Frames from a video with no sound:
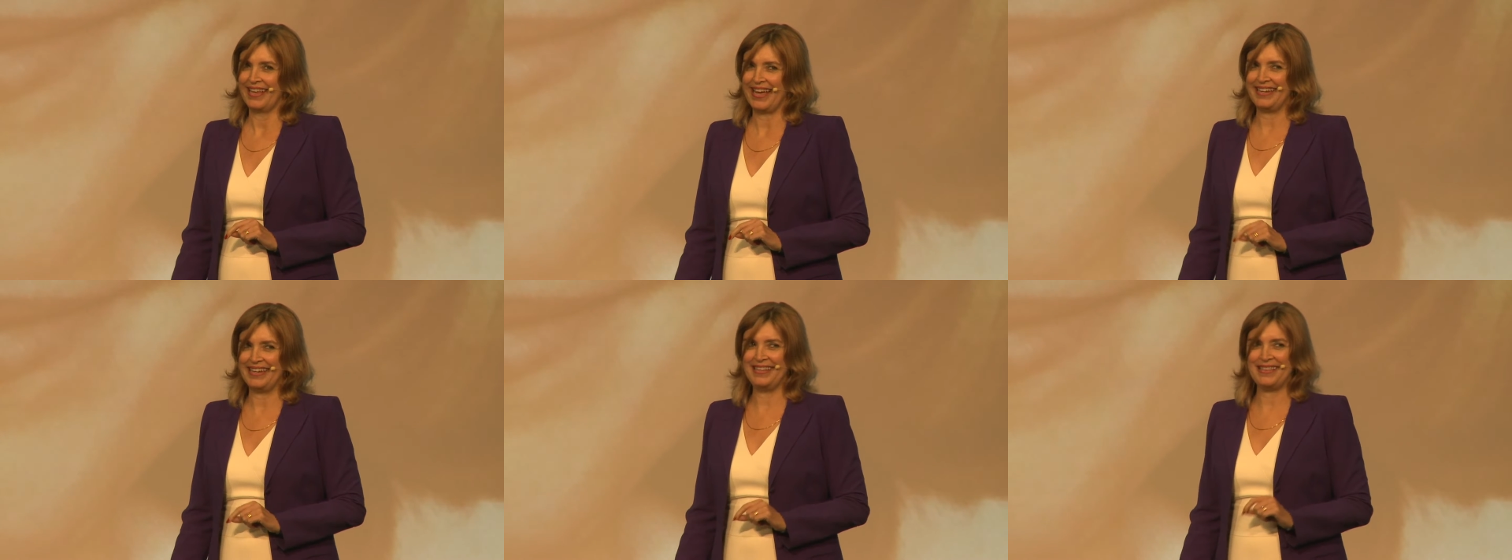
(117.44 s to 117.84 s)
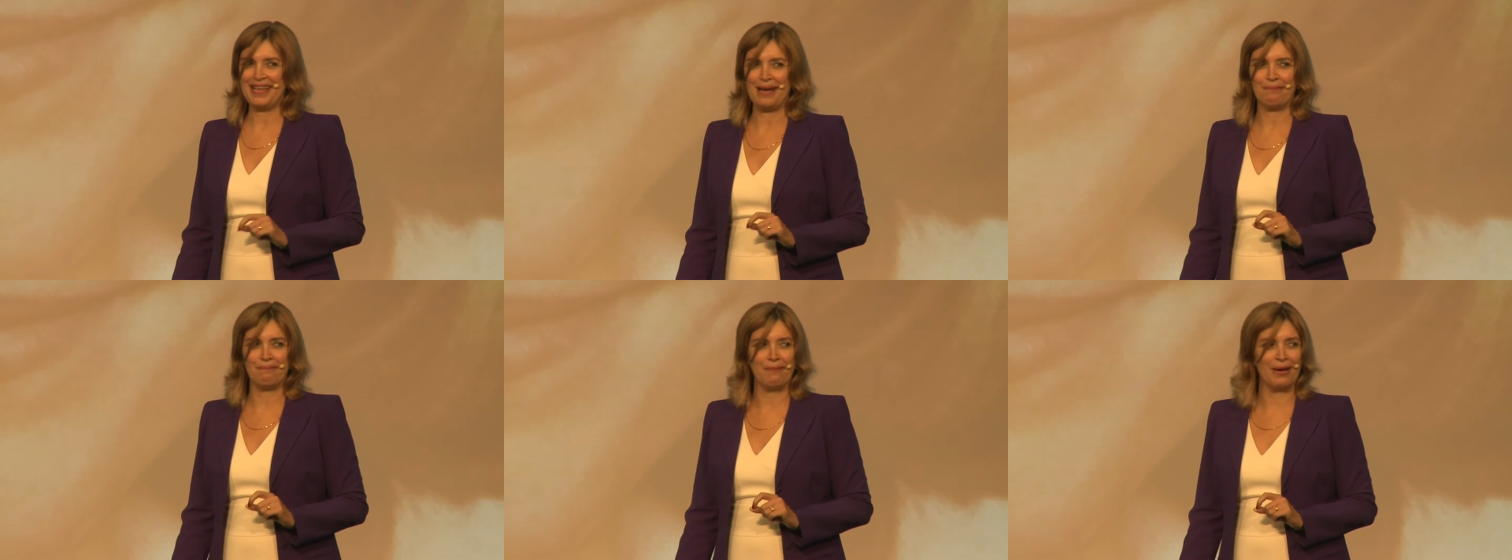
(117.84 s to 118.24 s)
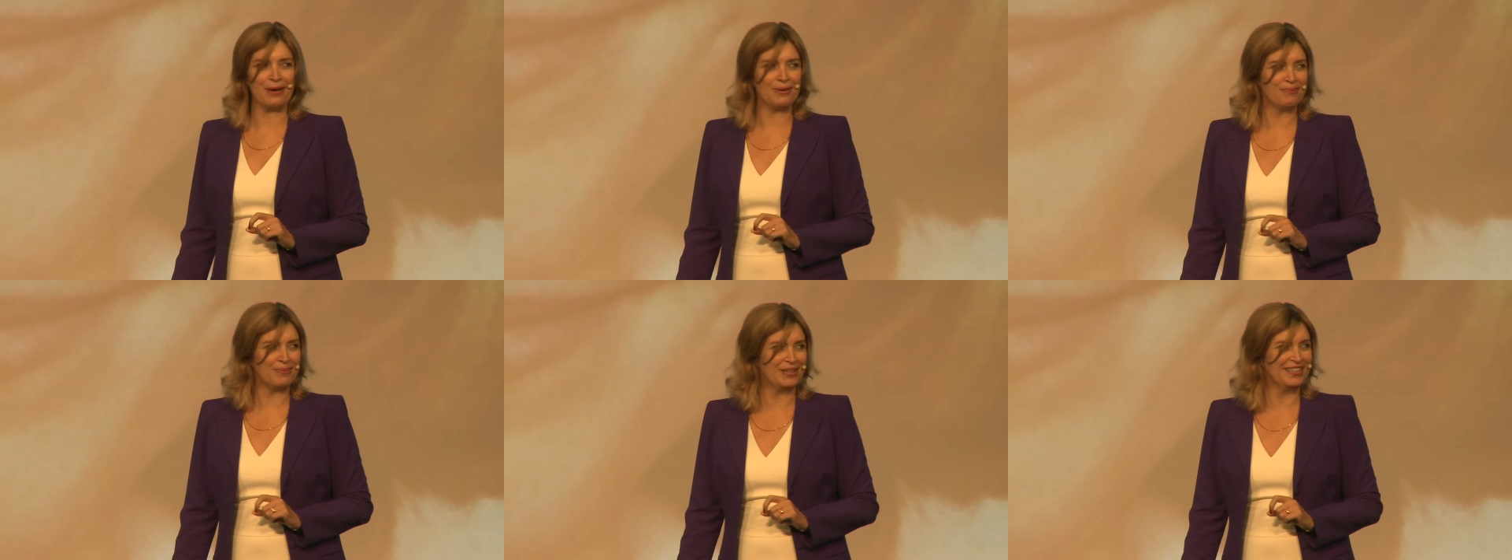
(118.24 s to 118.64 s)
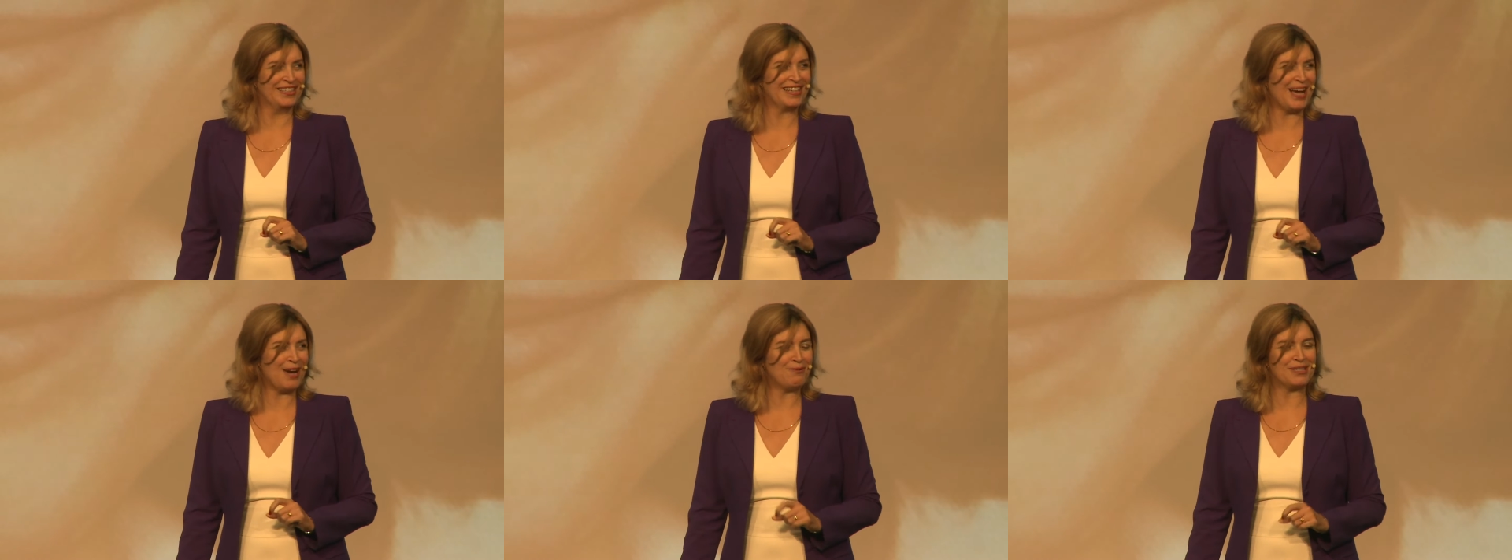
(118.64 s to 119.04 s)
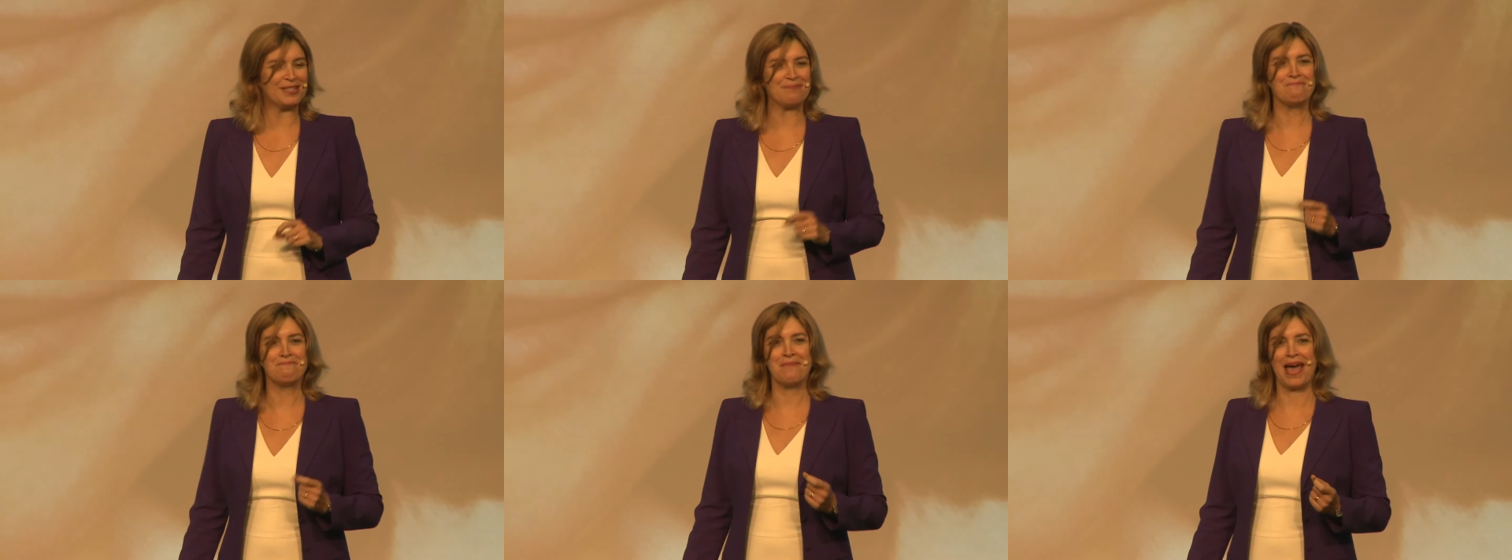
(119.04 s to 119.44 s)
And in that moment, I
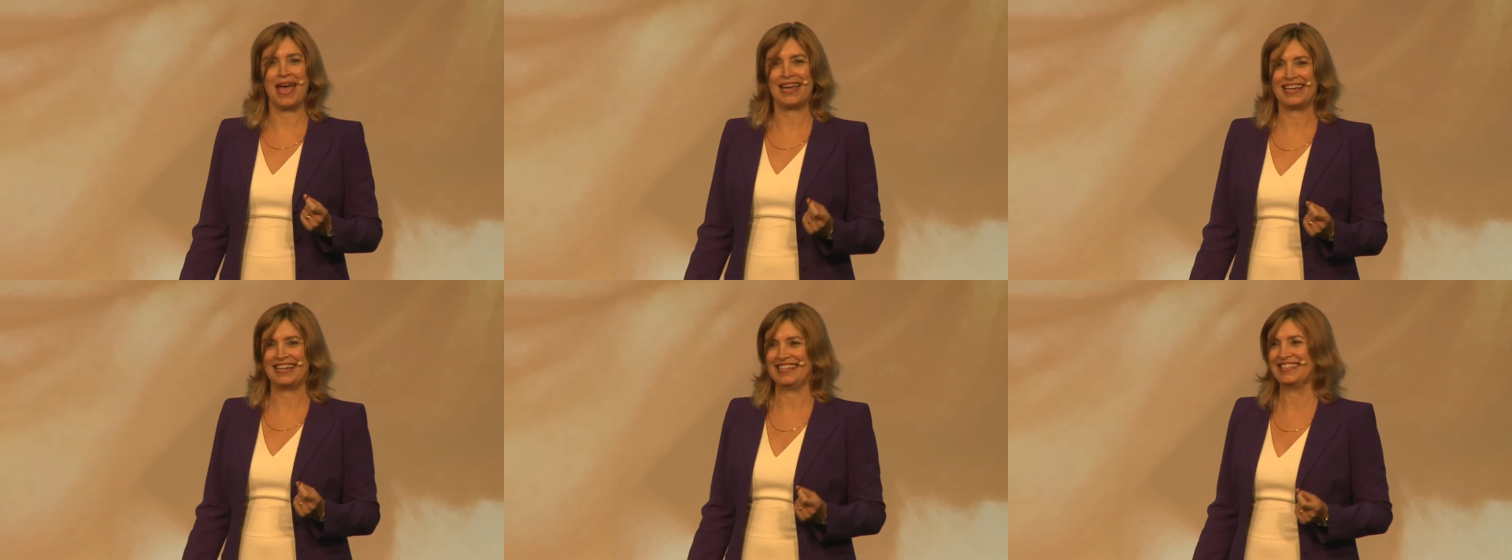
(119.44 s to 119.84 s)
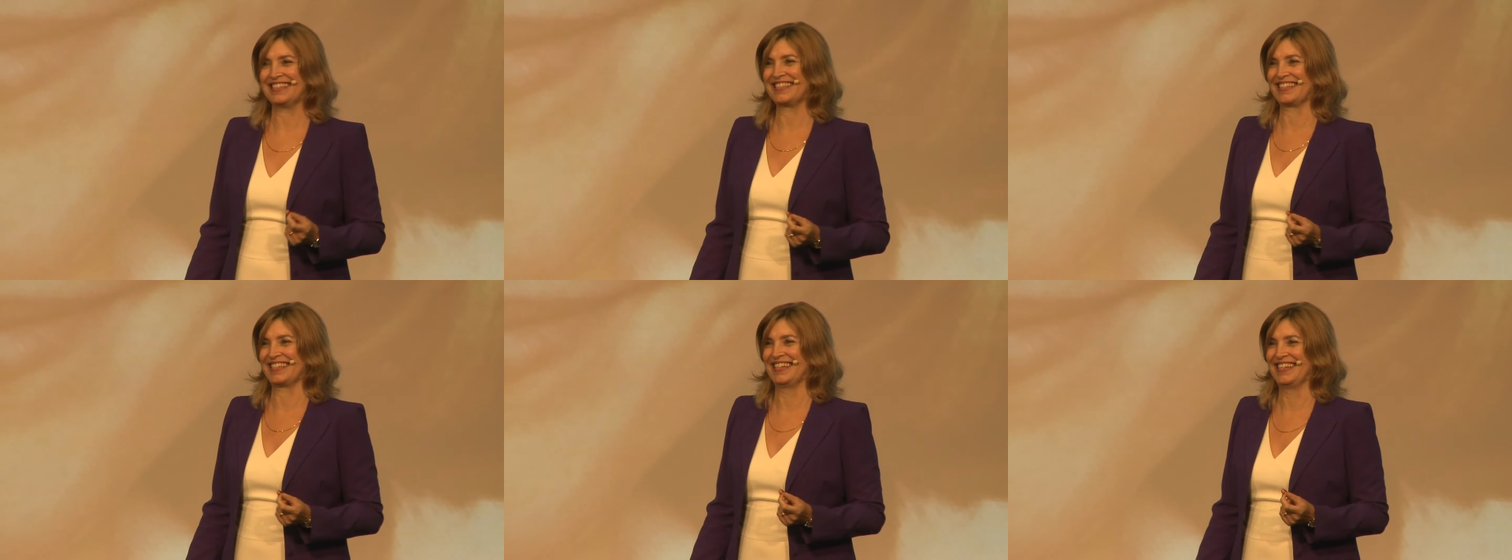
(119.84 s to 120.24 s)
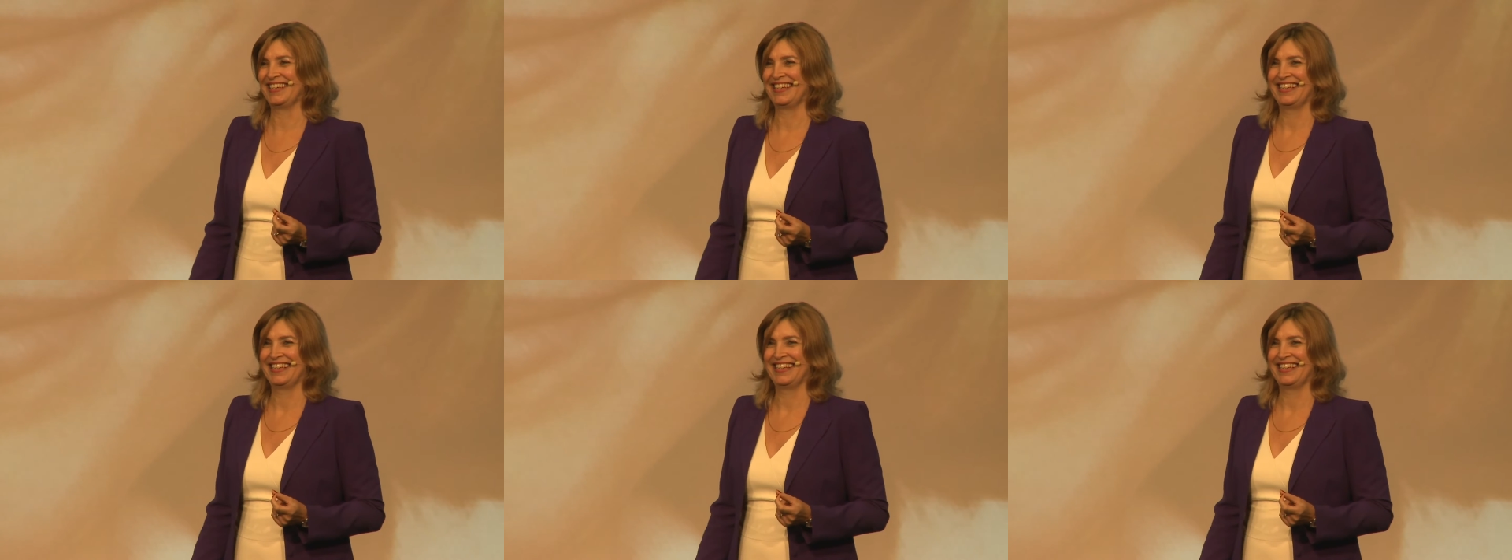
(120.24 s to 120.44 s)
was amazed